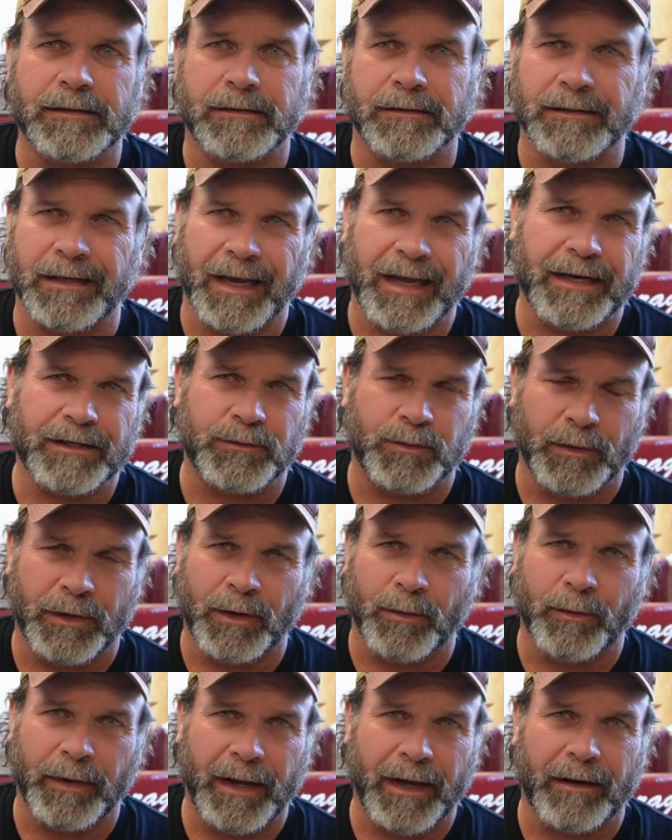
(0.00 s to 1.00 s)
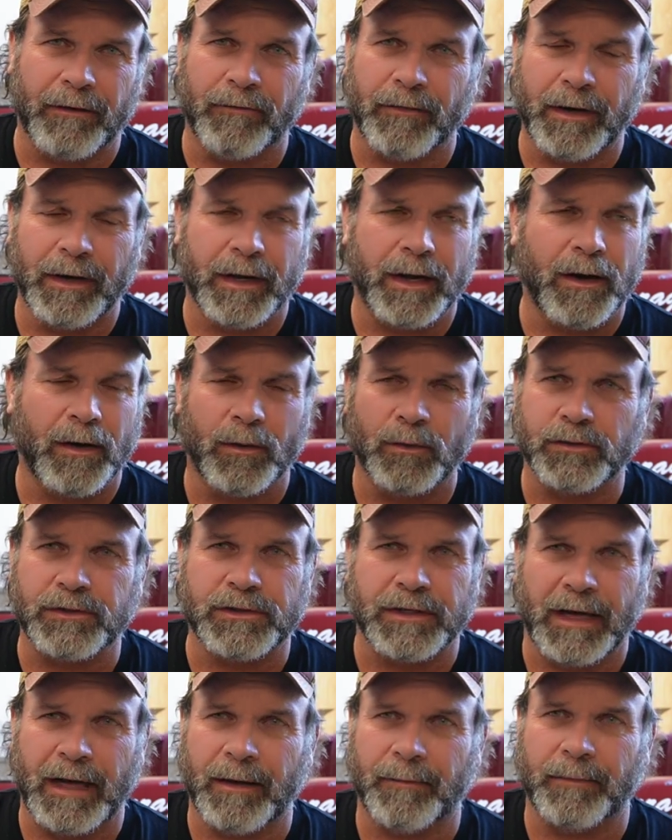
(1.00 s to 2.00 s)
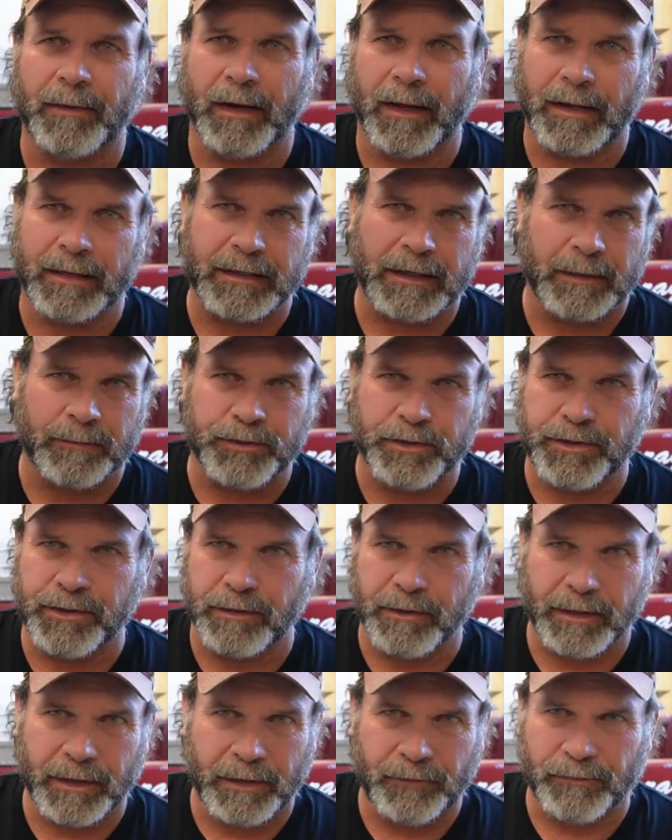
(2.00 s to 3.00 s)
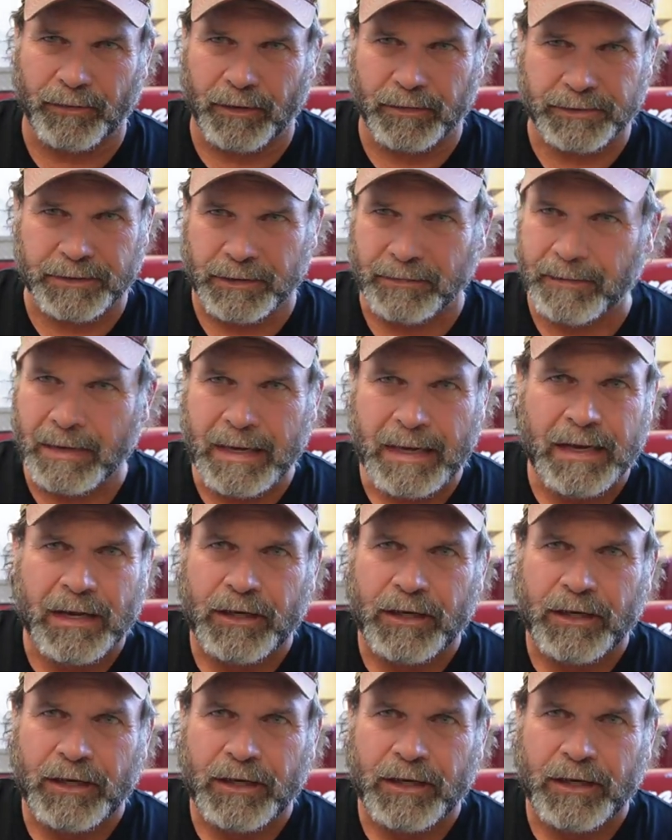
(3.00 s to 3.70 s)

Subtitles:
because last winter we had a really cold snap. A lot of times you turn the defrost on.